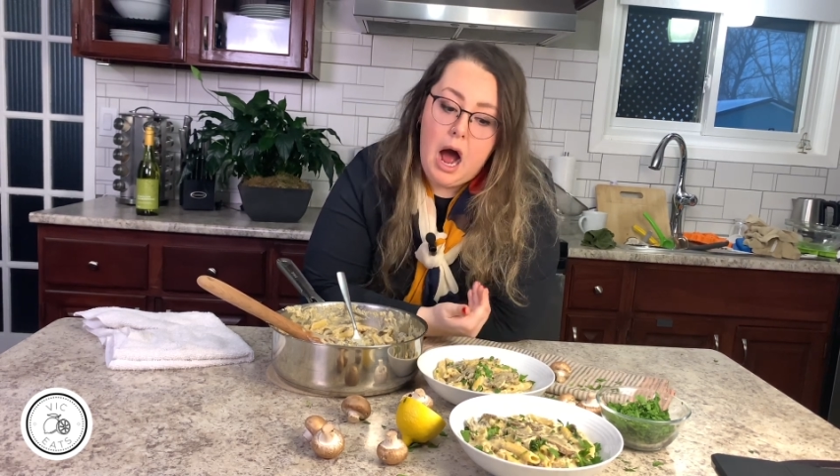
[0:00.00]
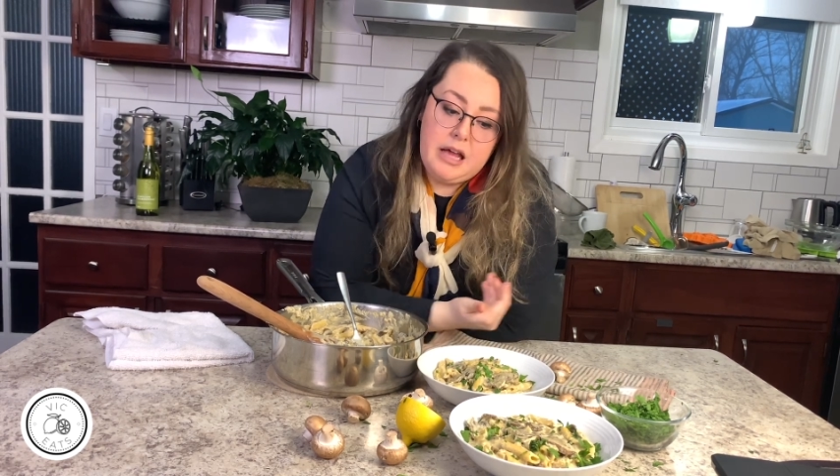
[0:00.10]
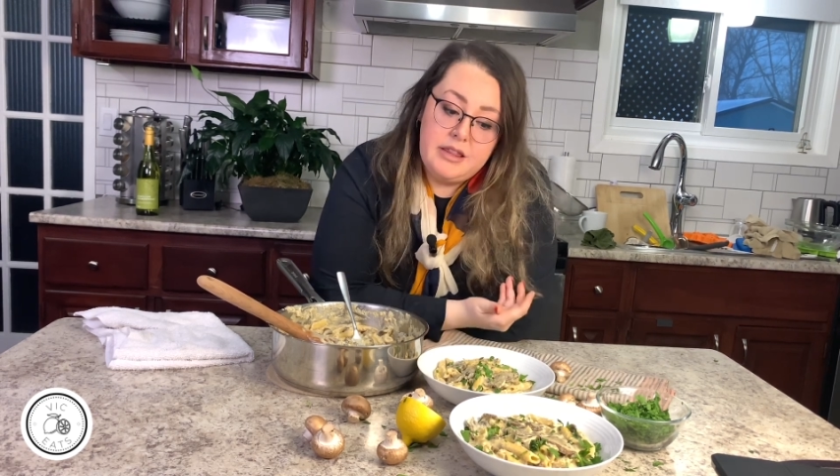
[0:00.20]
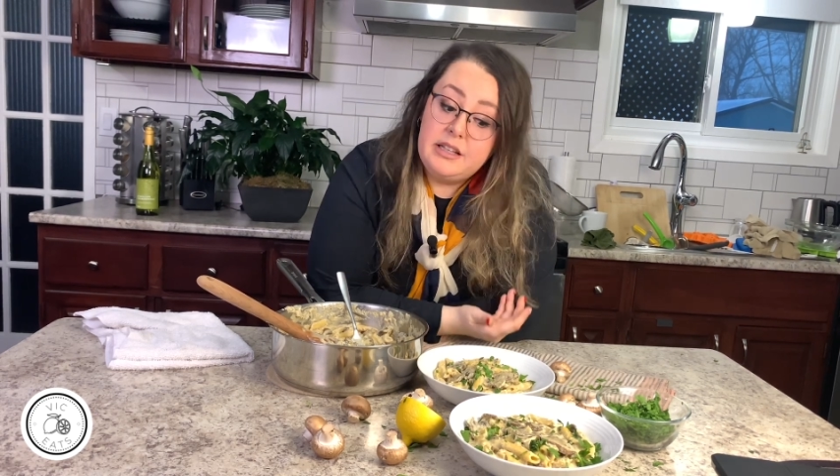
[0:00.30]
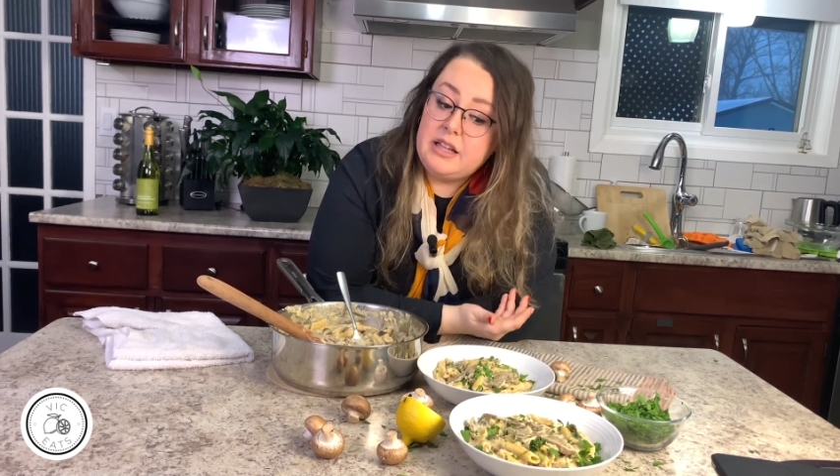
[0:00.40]

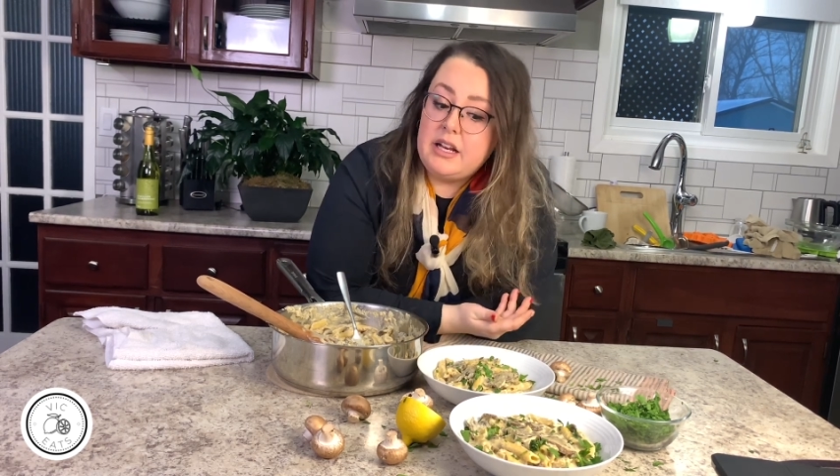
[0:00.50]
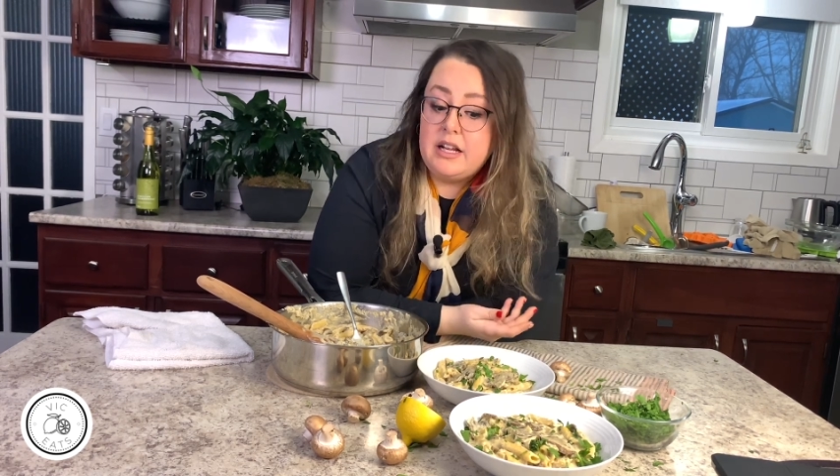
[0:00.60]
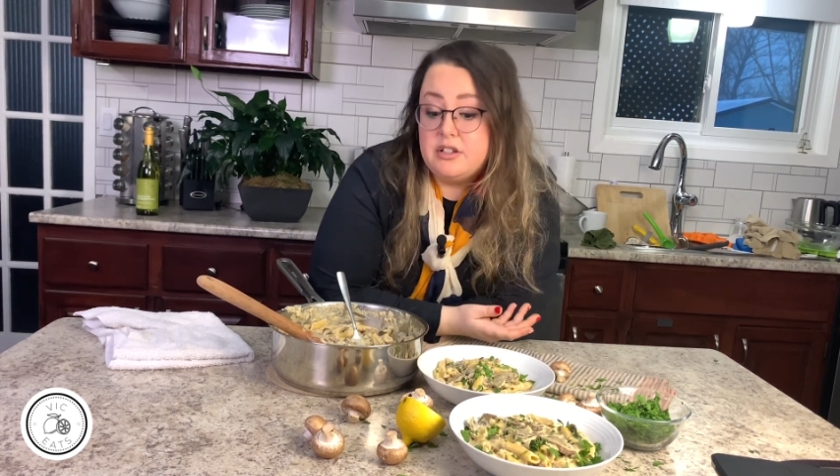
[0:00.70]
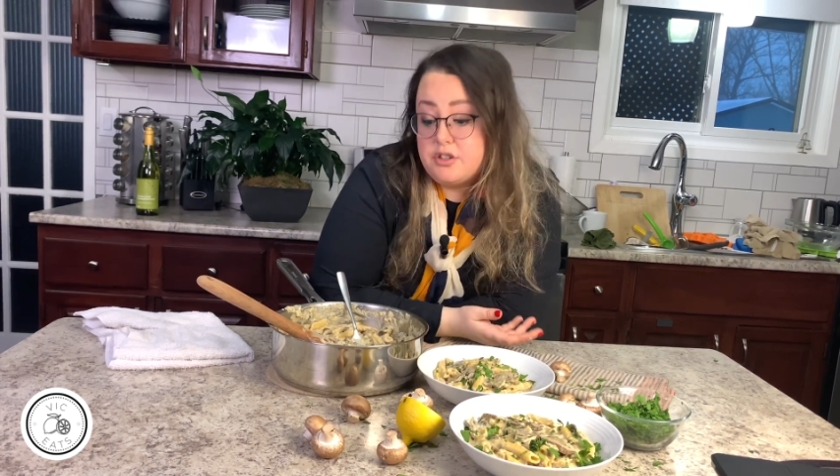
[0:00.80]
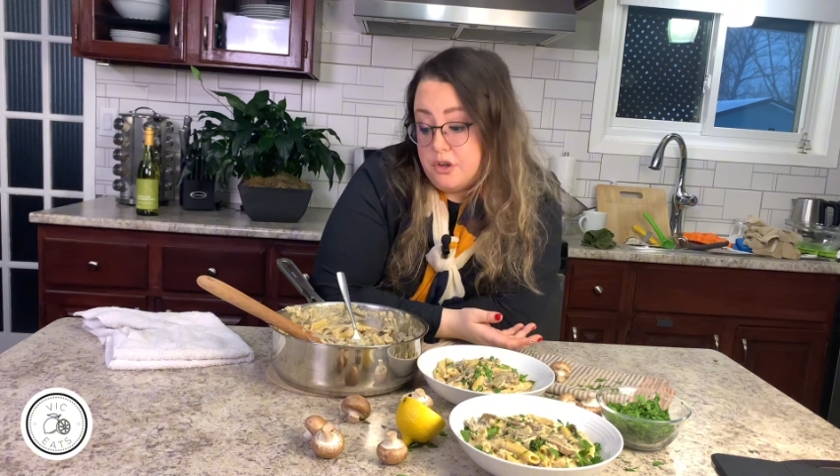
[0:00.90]
I think that
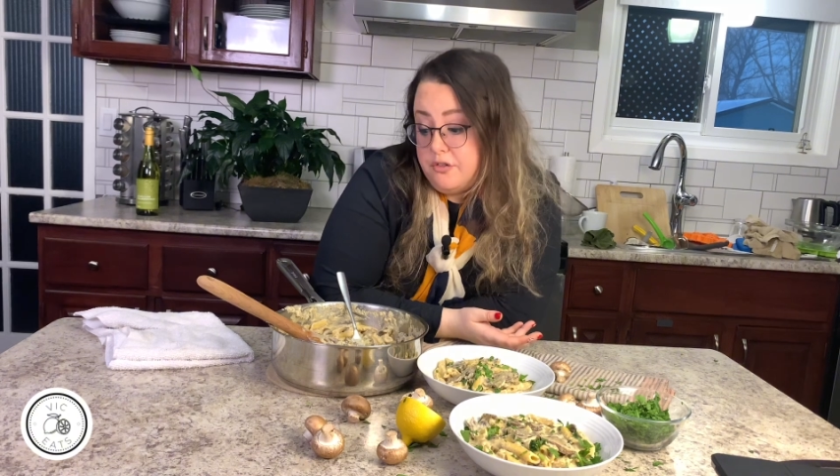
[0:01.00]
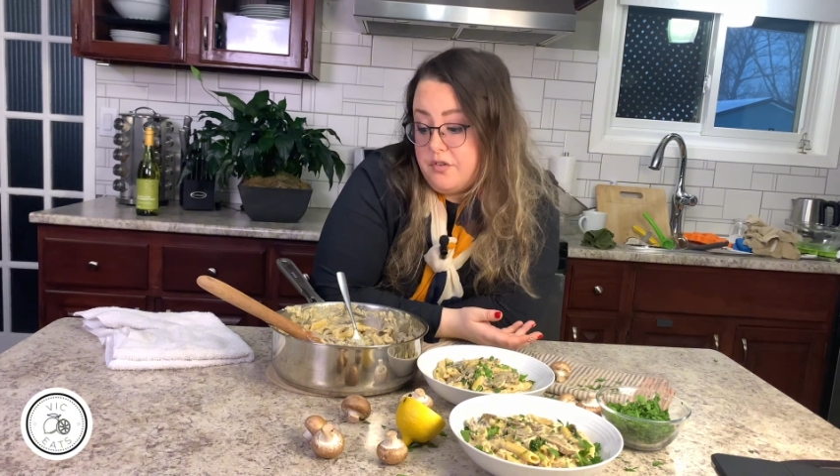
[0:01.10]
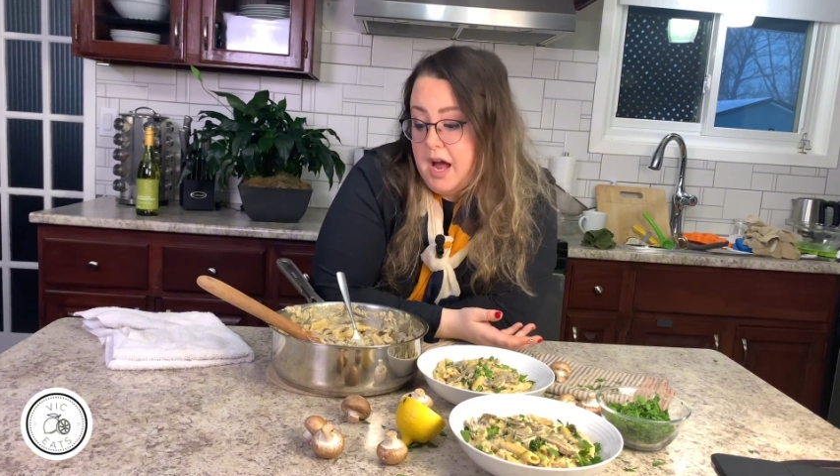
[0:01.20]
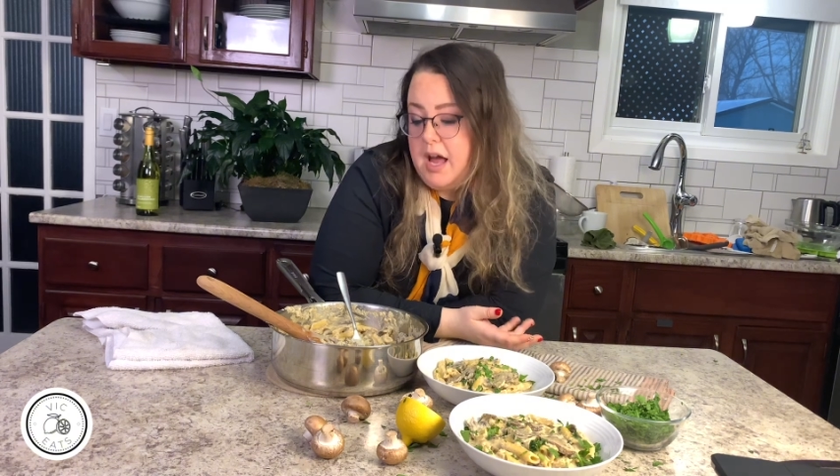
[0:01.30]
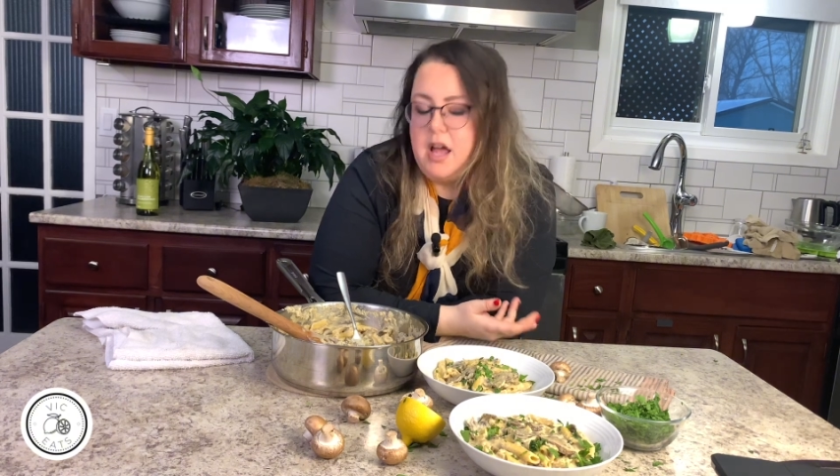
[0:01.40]
it's good fat,